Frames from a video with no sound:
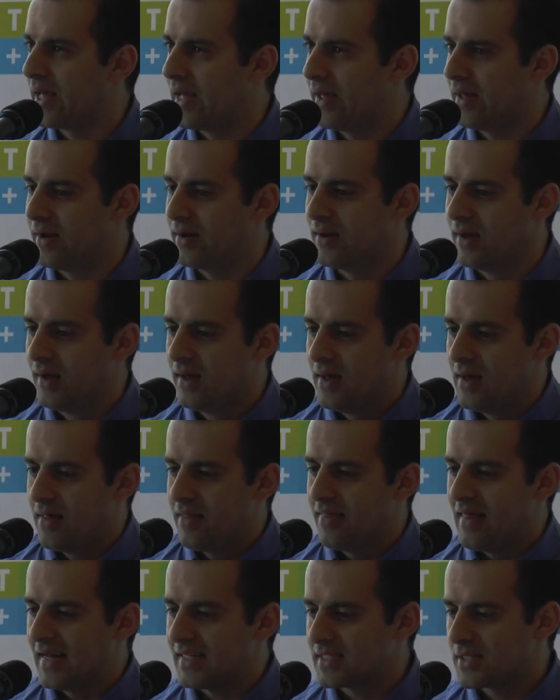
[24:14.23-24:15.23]
And
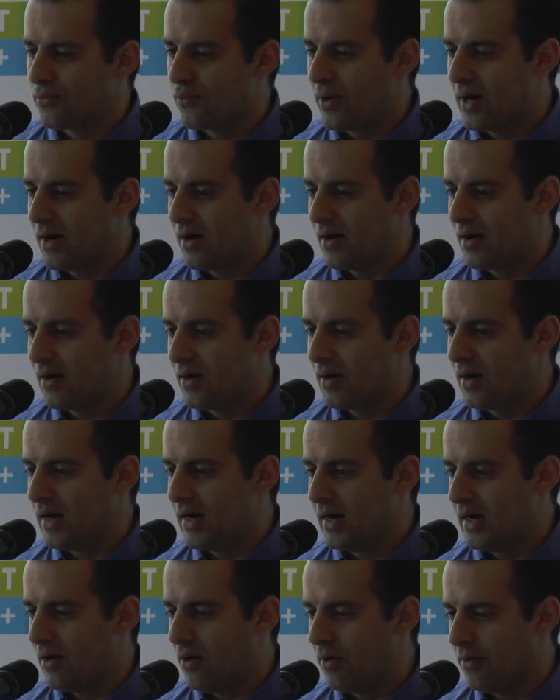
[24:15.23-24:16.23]
that's where,
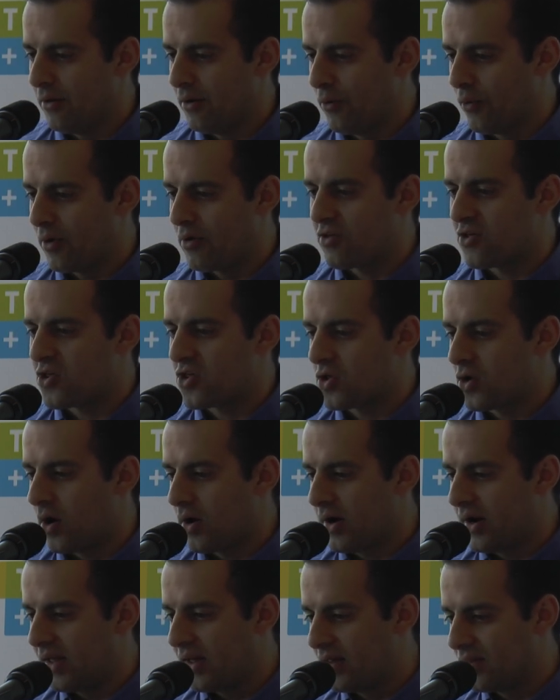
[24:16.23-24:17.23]
although we're
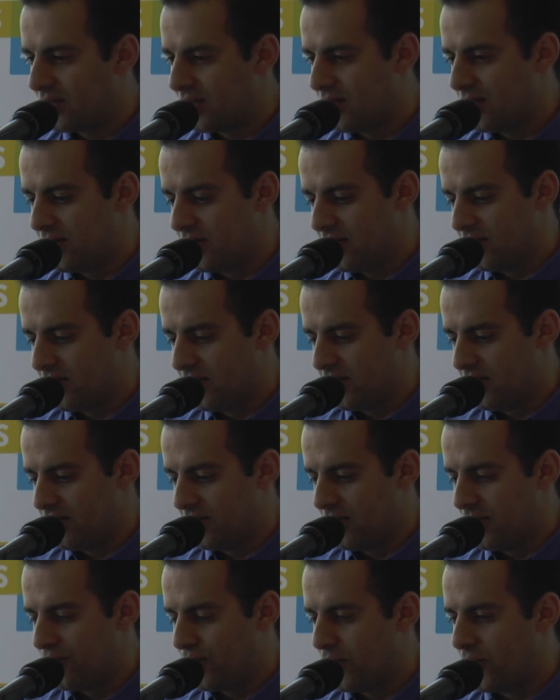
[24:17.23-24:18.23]
starting at
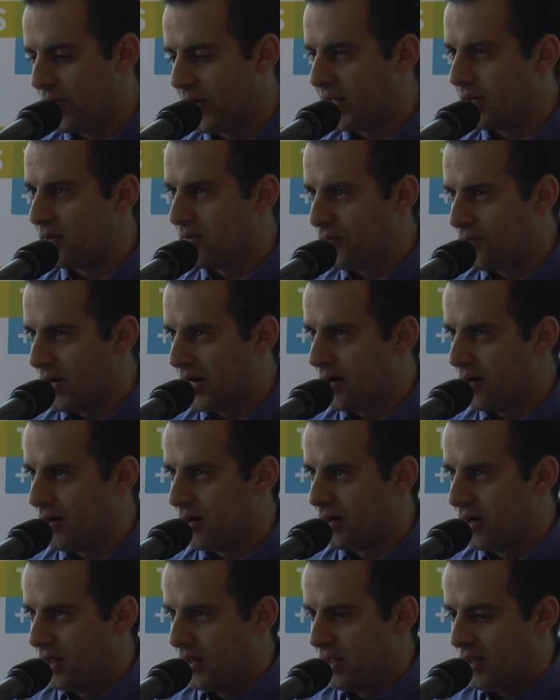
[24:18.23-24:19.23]
the point
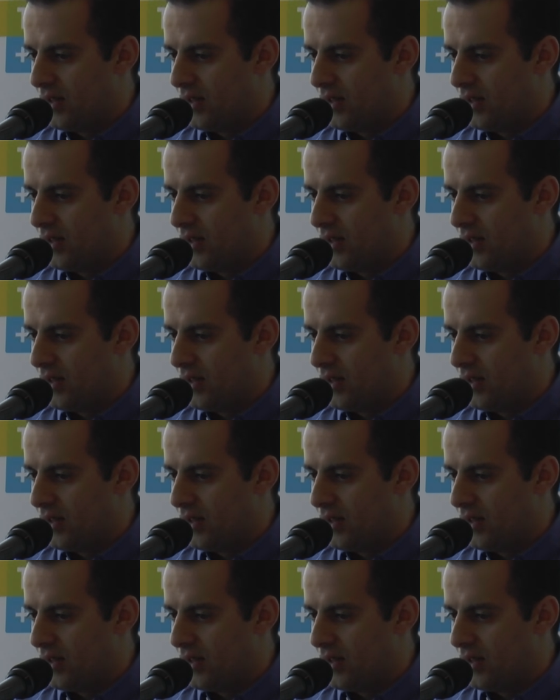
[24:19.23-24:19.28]
where